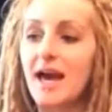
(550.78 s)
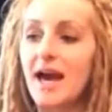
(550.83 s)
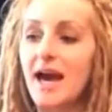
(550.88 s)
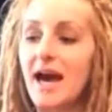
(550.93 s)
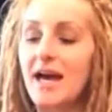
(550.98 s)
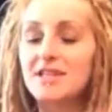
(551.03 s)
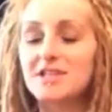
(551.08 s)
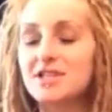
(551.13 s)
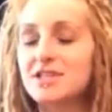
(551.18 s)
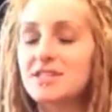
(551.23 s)

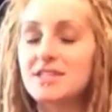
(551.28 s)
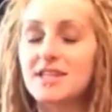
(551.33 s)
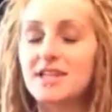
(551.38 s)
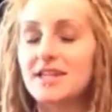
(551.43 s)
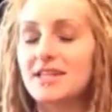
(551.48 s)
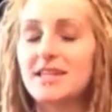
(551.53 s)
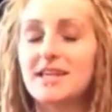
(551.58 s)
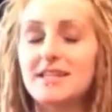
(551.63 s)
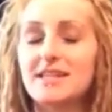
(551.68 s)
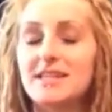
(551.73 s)

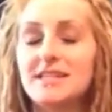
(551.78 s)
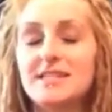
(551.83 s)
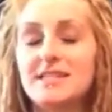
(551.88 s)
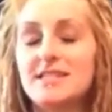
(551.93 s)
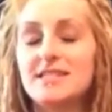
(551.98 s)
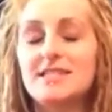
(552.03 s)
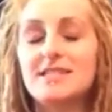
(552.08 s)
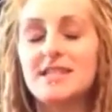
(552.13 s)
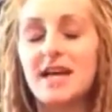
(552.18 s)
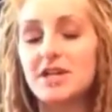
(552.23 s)
this
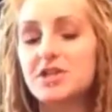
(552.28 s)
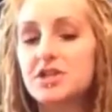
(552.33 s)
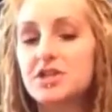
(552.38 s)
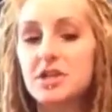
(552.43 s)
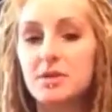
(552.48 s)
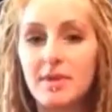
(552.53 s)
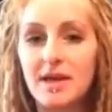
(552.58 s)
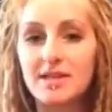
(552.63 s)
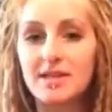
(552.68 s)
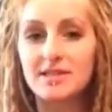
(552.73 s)
is such an
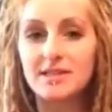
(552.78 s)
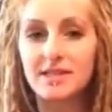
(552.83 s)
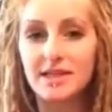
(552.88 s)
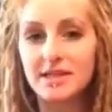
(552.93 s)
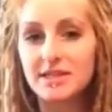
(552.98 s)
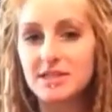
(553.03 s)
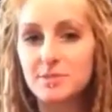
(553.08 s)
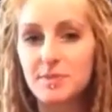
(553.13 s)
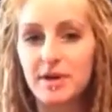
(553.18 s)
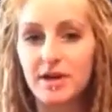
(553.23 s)
amazing
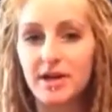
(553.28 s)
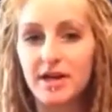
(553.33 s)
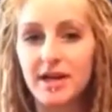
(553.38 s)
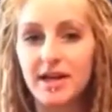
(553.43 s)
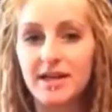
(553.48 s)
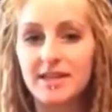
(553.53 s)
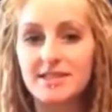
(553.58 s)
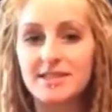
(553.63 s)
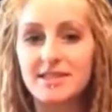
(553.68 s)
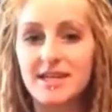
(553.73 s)

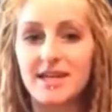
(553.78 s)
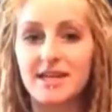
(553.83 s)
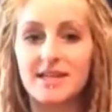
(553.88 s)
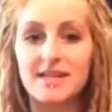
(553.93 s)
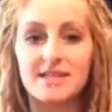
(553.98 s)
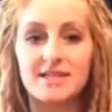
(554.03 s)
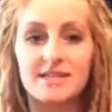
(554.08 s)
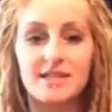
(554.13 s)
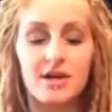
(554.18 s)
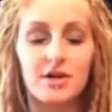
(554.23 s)
experience. It
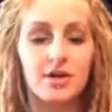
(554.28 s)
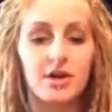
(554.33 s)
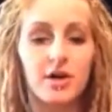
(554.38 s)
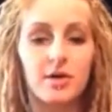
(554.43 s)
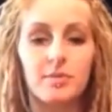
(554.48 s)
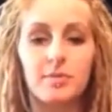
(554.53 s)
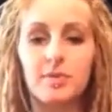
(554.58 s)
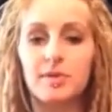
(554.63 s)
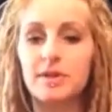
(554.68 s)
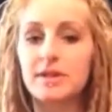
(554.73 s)
is a
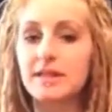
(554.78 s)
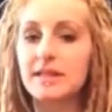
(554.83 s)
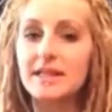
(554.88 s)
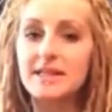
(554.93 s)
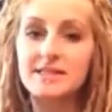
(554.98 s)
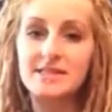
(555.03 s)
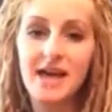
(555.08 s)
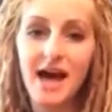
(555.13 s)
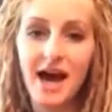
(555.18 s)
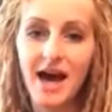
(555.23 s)

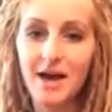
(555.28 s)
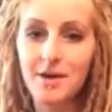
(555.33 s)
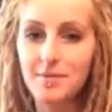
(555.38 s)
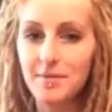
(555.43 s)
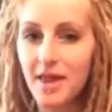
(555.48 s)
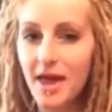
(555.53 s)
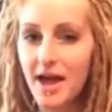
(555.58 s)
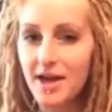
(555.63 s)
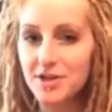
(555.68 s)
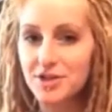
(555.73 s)
complete
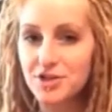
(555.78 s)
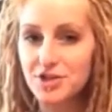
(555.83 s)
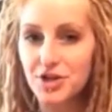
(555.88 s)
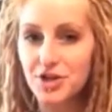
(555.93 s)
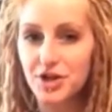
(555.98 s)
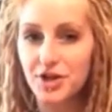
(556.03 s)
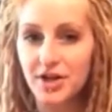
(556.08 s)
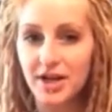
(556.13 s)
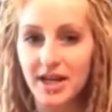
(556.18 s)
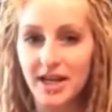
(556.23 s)
timeline
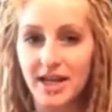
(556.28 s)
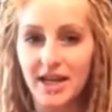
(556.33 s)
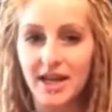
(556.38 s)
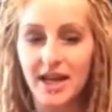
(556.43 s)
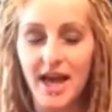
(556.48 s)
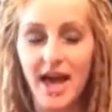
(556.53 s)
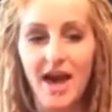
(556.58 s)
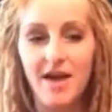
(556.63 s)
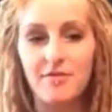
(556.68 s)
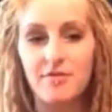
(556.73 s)

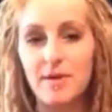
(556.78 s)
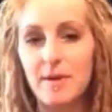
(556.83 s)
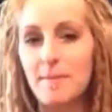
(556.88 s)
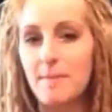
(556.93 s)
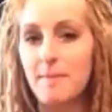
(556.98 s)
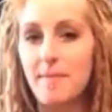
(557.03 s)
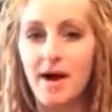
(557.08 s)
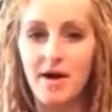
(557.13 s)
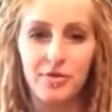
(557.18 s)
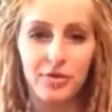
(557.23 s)
journey. Every
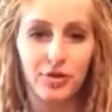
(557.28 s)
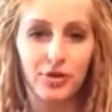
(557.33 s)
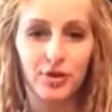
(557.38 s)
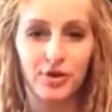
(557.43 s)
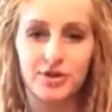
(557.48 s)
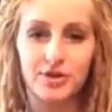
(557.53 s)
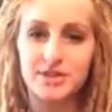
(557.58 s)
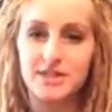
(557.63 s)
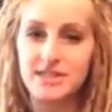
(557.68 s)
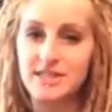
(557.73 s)
month
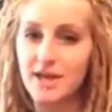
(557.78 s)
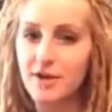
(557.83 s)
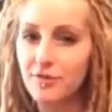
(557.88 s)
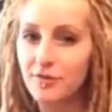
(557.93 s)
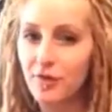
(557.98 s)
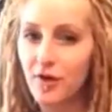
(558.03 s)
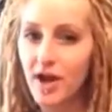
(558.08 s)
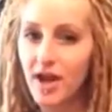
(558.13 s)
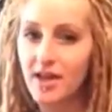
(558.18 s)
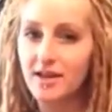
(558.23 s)
looks
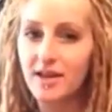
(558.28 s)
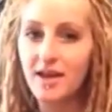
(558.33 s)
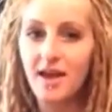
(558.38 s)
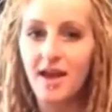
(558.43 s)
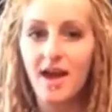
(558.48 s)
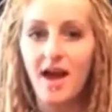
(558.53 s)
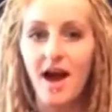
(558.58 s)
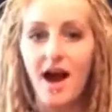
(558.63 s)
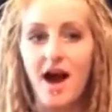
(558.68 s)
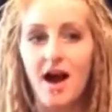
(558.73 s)
different.
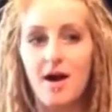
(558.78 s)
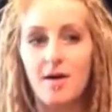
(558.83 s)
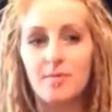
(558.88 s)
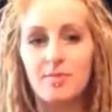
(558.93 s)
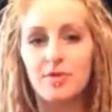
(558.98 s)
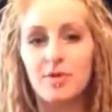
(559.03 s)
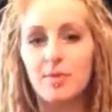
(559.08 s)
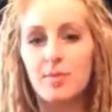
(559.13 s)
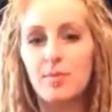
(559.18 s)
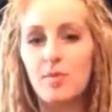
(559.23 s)

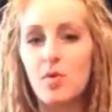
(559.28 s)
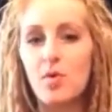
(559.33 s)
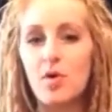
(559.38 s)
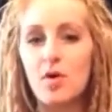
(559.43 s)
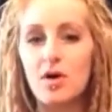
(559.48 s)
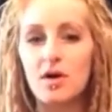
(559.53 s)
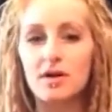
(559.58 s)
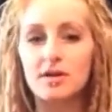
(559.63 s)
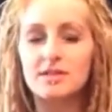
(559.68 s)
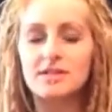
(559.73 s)
The
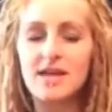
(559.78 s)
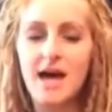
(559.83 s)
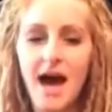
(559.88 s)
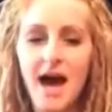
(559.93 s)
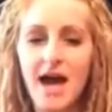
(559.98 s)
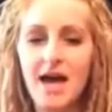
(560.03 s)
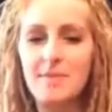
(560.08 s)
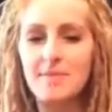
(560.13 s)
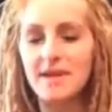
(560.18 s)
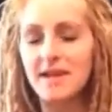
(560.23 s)
more
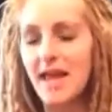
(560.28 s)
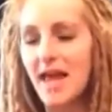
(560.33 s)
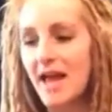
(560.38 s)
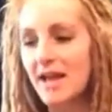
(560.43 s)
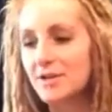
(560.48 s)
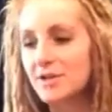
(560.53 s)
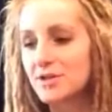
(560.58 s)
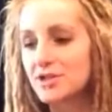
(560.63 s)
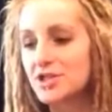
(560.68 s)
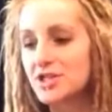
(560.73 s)
time and
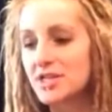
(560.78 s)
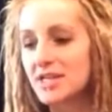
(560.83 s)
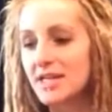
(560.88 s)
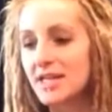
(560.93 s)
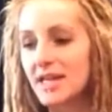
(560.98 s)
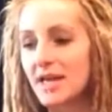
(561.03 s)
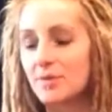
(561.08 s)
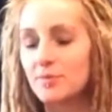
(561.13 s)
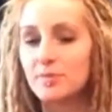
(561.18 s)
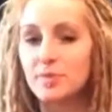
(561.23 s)

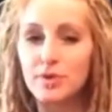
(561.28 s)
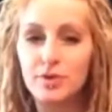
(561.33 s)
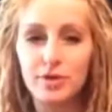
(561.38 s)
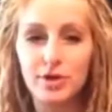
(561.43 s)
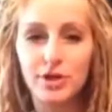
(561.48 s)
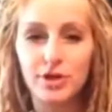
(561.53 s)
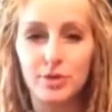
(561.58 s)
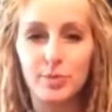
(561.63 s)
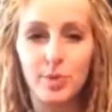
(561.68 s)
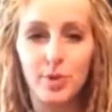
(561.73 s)
energy and
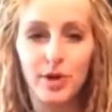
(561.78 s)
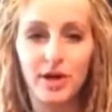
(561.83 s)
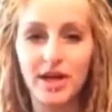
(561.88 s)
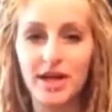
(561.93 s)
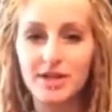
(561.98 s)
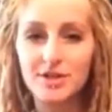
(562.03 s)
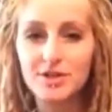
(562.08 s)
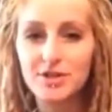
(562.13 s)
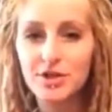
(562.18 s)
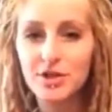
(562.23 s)
beauty you put
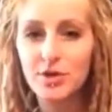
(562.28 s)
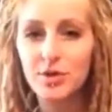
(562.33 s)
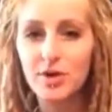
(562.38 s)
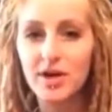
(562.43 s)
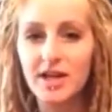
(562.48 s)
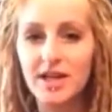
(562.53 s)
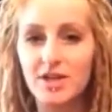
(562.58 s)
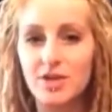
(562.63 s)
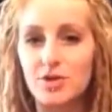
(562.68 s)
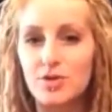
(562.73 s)
into
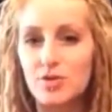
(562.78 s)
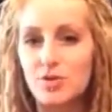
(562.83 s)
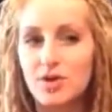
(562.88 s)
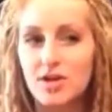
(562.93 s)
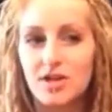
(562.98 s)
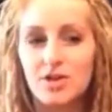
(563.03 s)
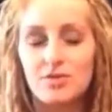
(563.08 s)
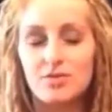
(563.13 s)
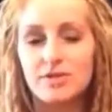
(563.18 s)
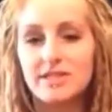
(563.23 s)
it,
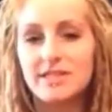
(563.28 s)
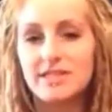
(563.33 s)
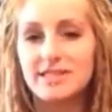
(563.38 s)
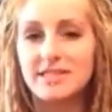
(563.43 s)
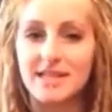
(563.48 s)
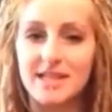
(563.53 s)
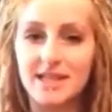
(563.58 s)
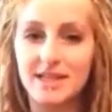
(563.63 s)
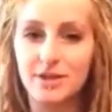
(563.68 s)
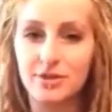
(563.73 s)
you
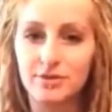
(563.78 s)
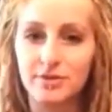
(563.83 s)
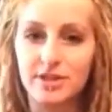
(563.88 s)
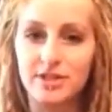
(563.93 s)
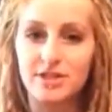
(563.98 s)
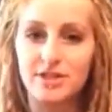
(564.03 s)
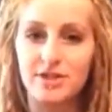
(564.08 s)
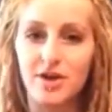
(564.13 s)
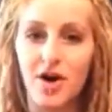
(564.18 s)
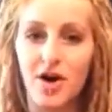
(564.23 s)
see the
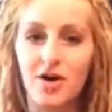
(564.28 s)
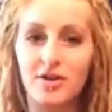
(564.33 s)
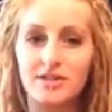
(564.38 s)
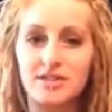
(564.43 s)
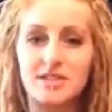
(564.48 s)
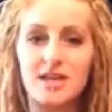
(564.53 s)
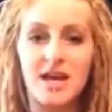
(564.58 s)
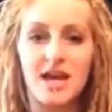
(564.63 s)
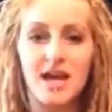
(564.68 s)
results.